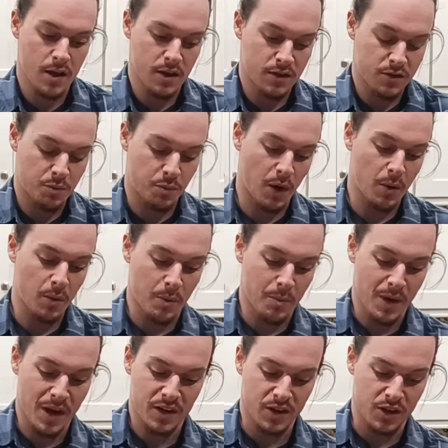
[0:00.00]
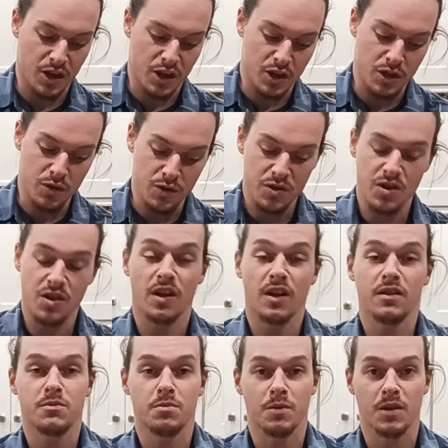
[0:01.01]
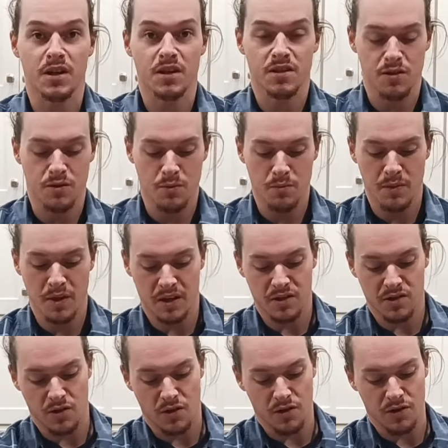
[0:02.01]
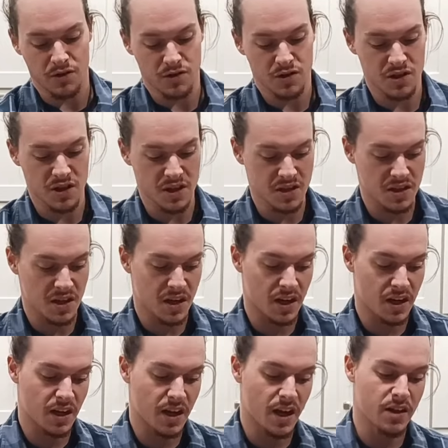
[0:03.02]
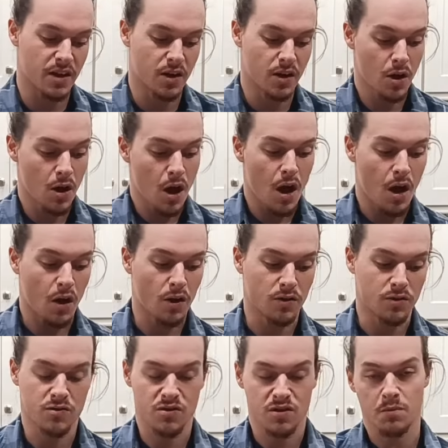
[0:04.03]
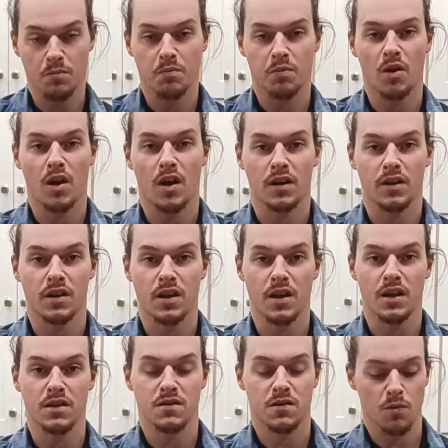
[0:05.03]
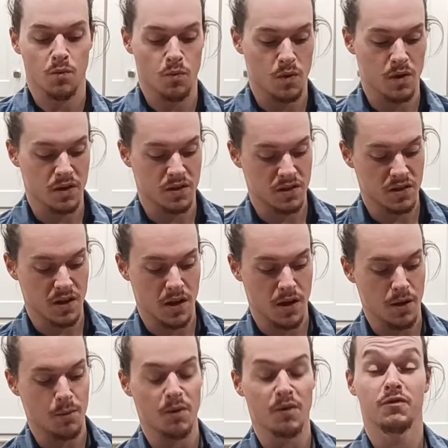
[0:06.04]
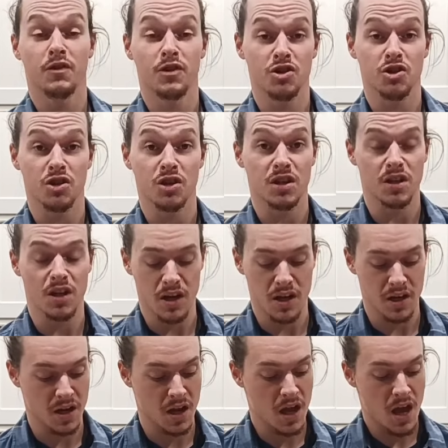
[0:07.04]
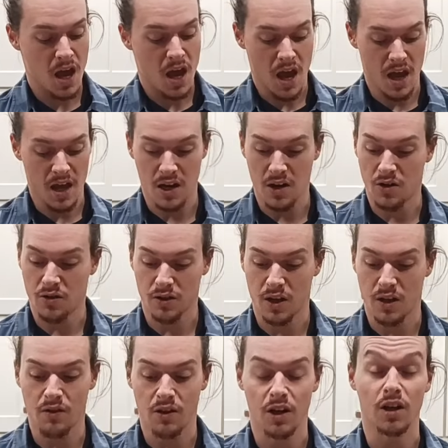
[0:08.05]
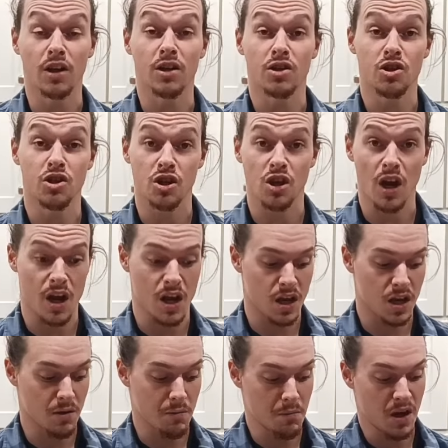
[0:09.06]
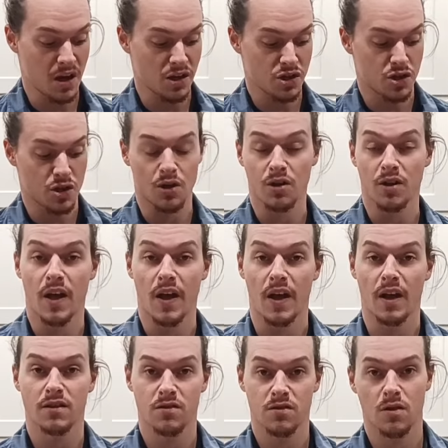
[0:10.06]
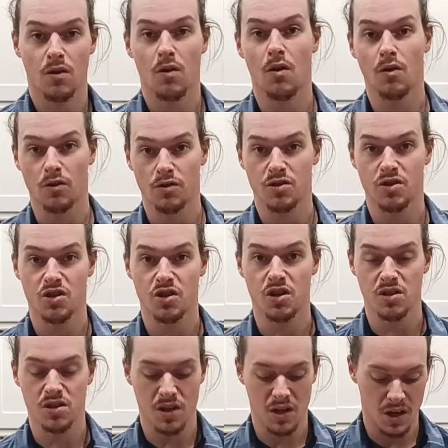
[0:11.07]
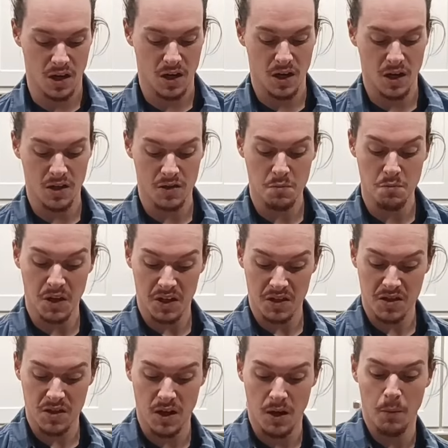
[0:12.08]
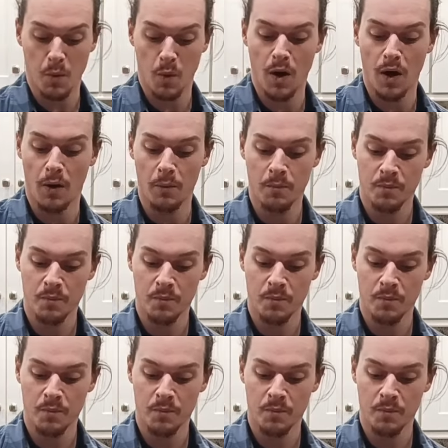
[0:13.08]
It's probably better to use gloves because it'll mix all the seasoning together. I'll Ziploc this once I'm officially done, and I'll give it a good shake and make sure that all the seasoning is mixed up well.